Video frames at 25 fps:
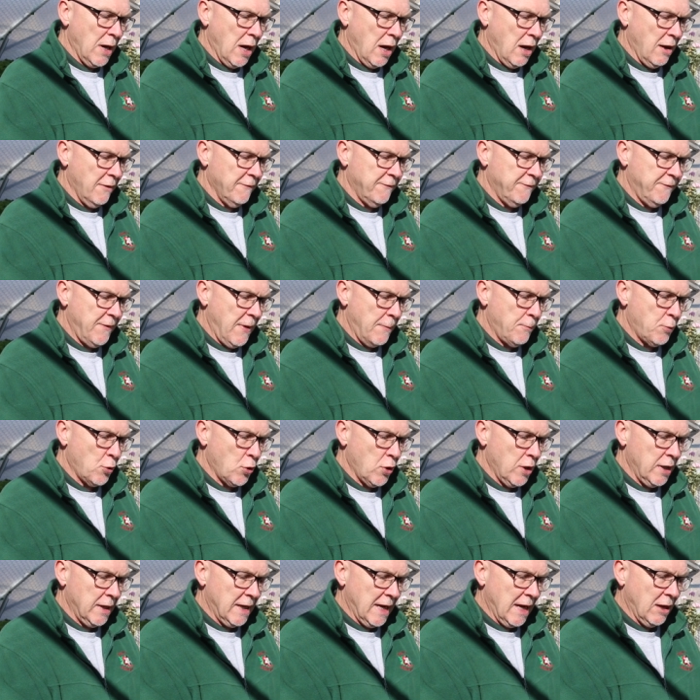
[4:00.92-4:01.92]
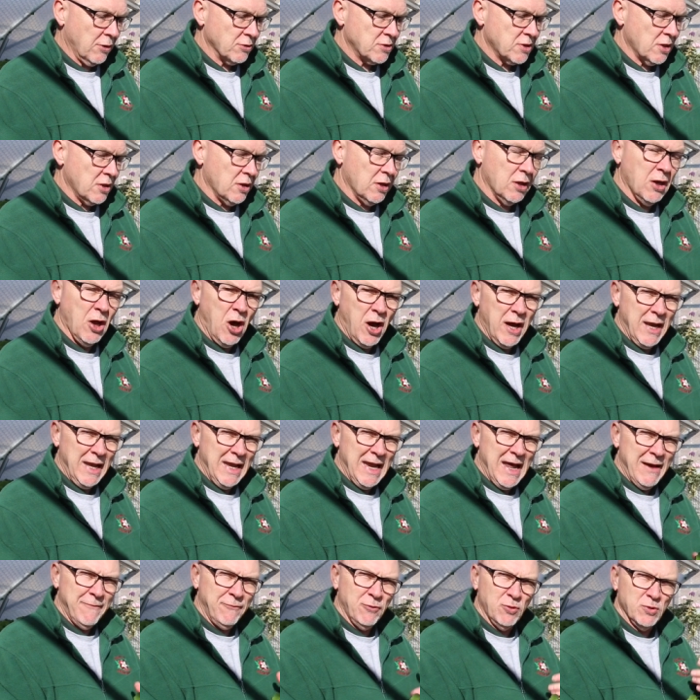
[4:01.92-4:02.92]
part of February now, so the
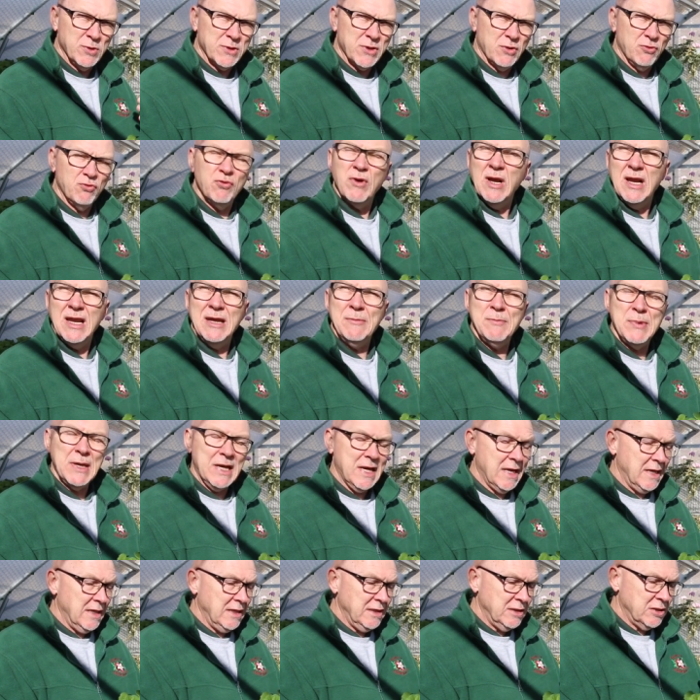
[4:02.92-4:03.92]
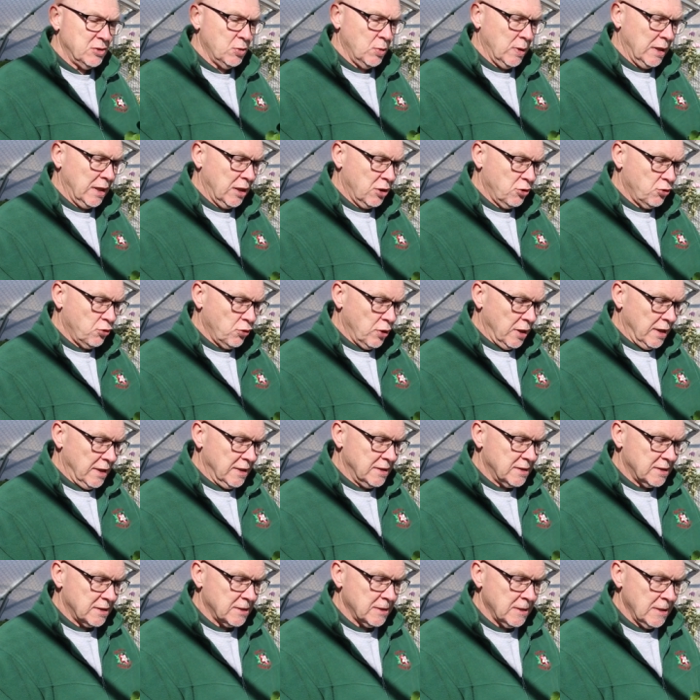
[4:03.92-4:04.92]
light levels are really beginning to
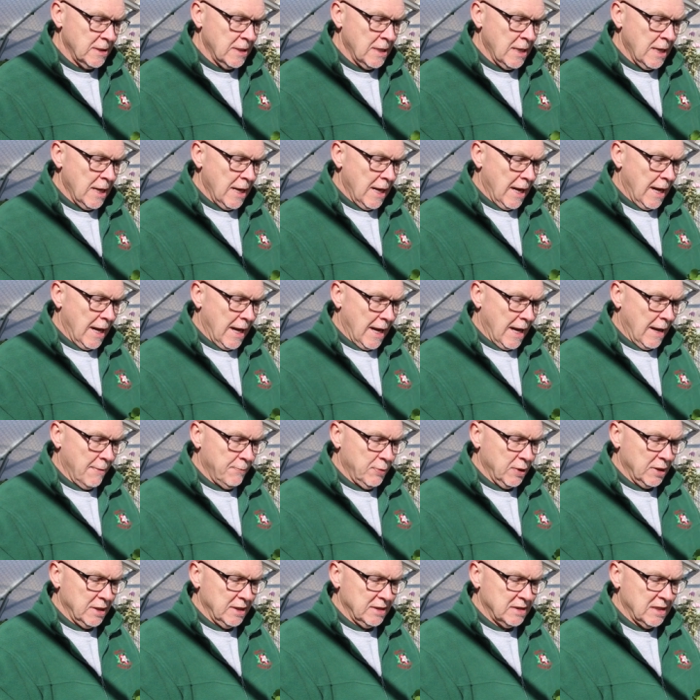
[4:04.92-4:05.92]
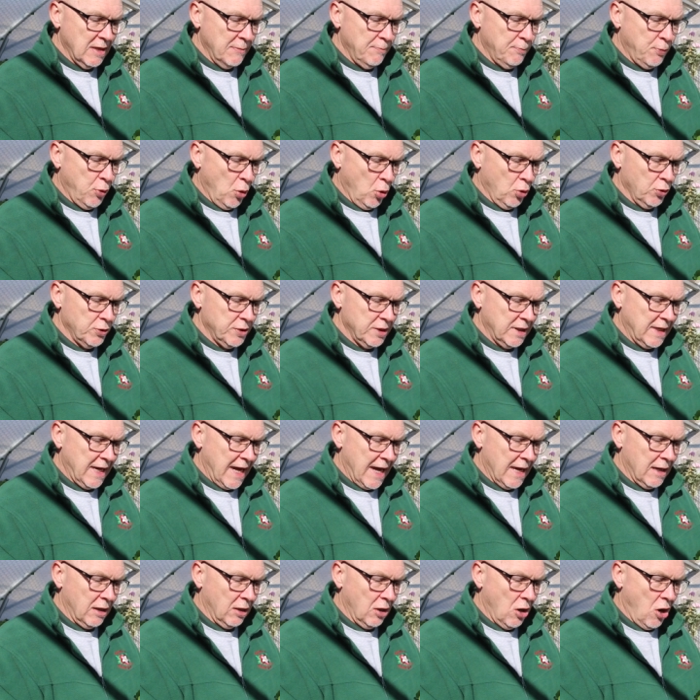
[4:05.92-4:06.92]
increase. But it's important to
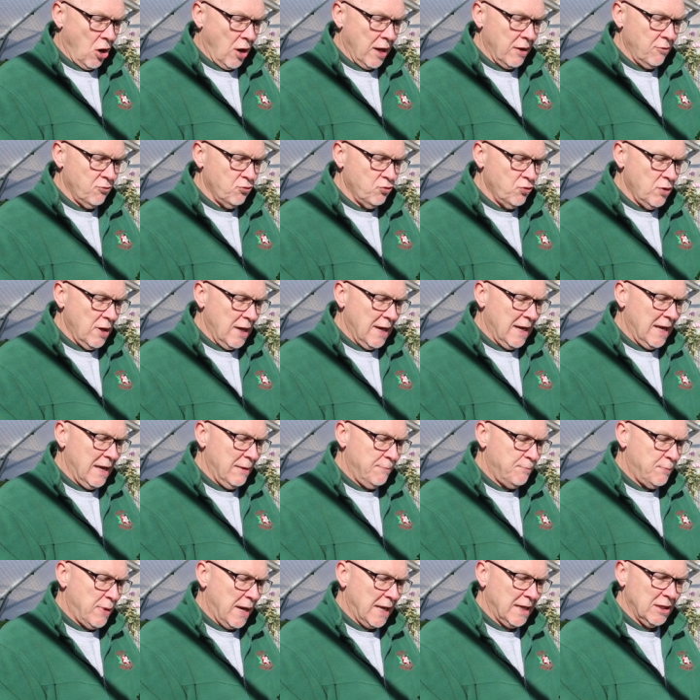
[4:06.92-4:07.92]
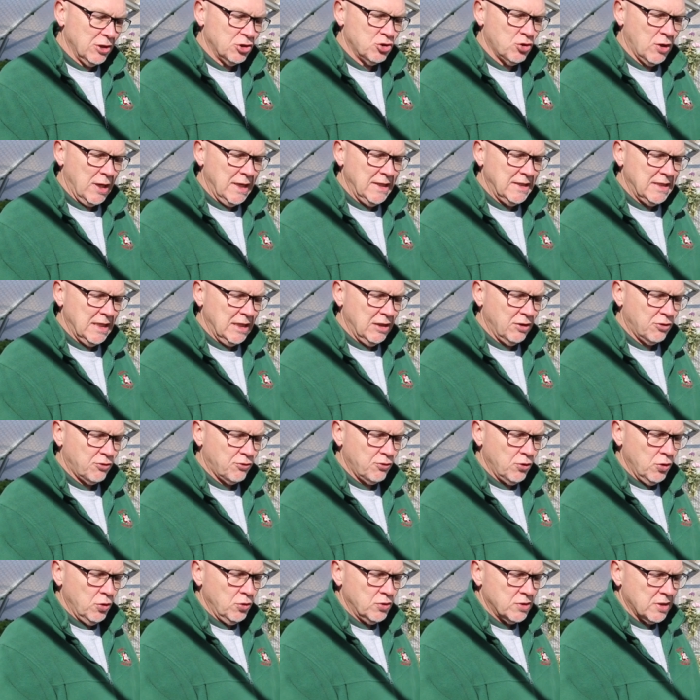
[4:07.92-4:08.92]
get light really penetrating
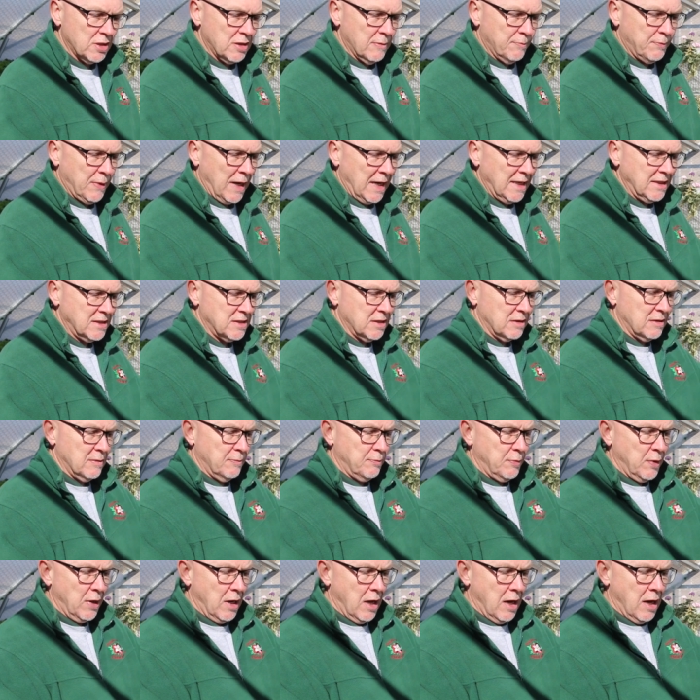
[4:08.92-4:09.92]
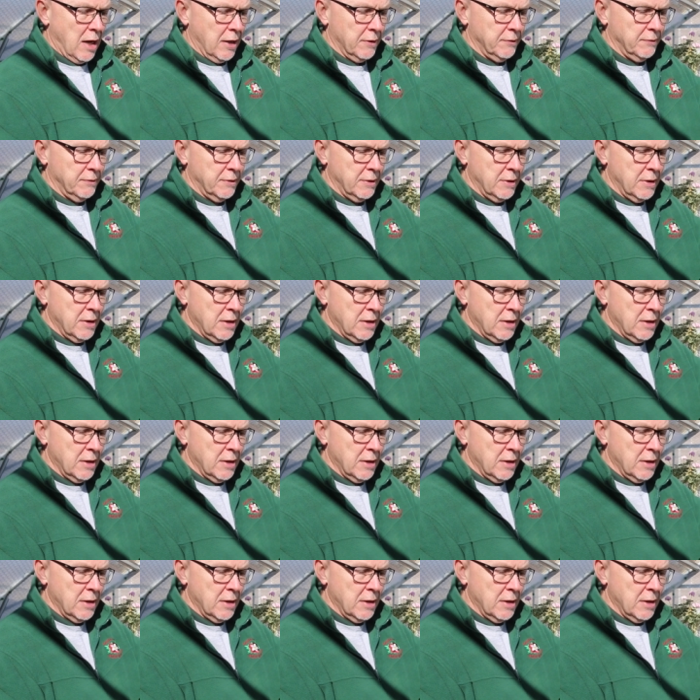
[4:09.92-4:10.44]
through to the base of the plant